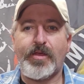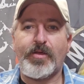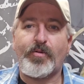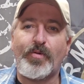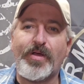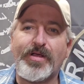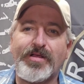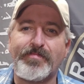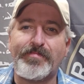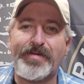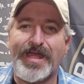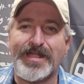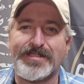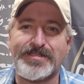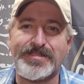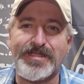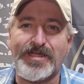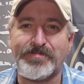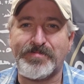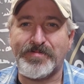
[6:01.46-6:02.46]
Welcome back to
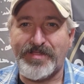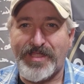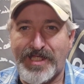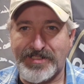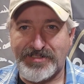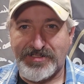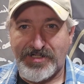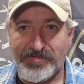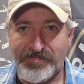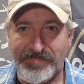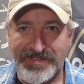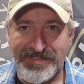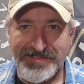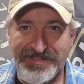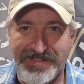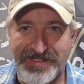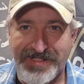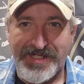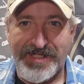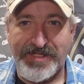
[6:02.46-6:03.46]
Self-Reliant Armament.
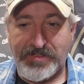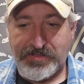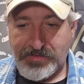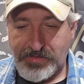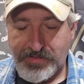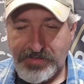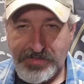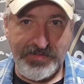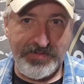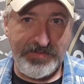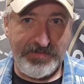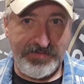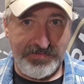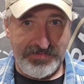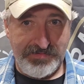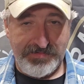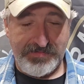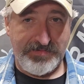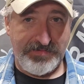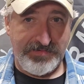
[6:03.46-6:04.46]
Today,
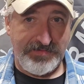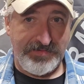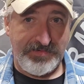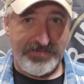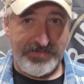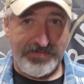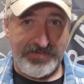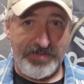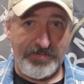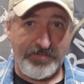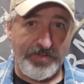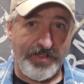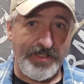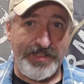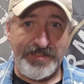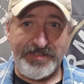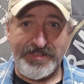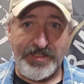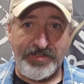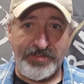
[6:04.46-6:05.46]
we're
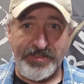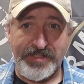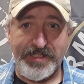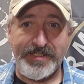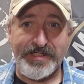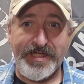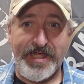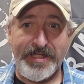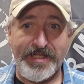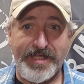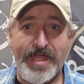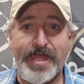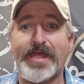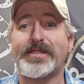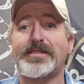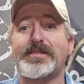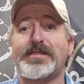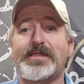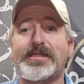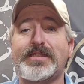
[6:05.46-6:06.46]
going to take a look again
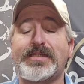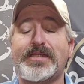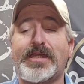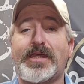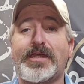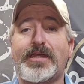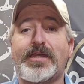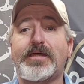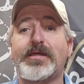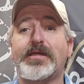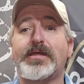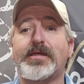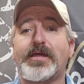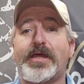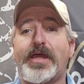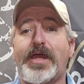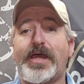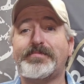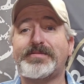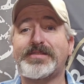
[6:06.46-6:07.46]
at the
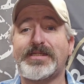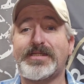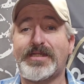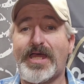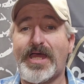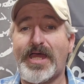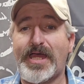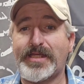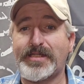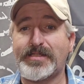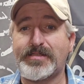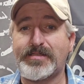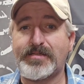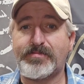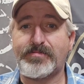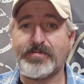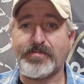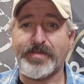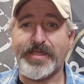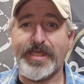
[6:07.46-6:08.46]

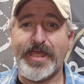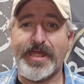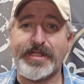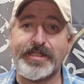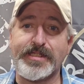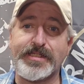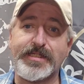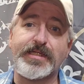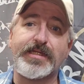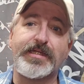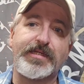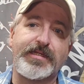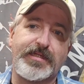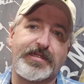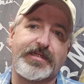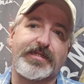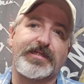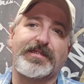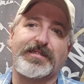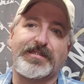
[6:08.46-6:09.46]
MC9 from Canik.
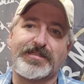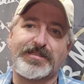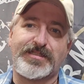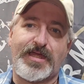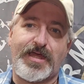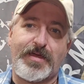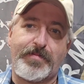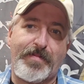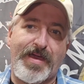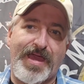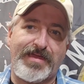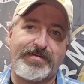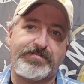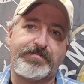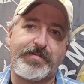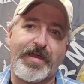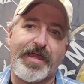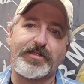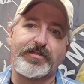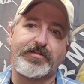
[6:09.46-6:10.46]
This is my
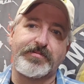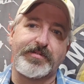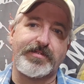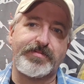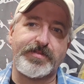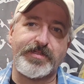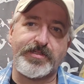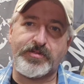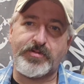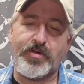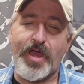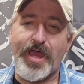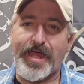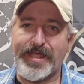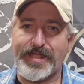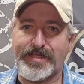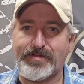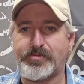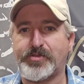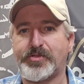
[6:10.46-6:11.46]
final review. I
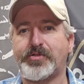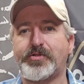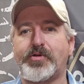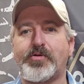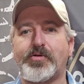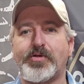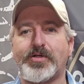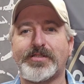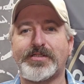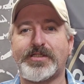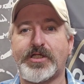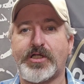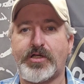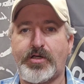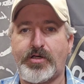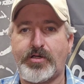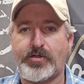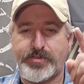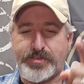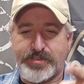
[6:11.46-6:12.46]
am Drew Dorans, your
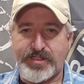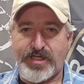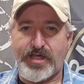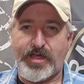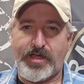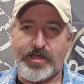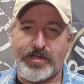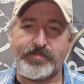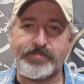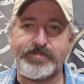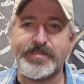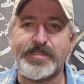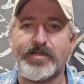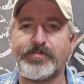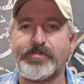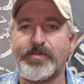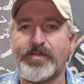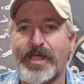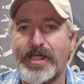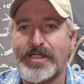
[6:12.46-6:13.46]
host of
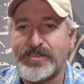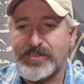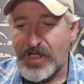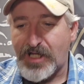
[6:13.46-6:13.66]
Self-Reliance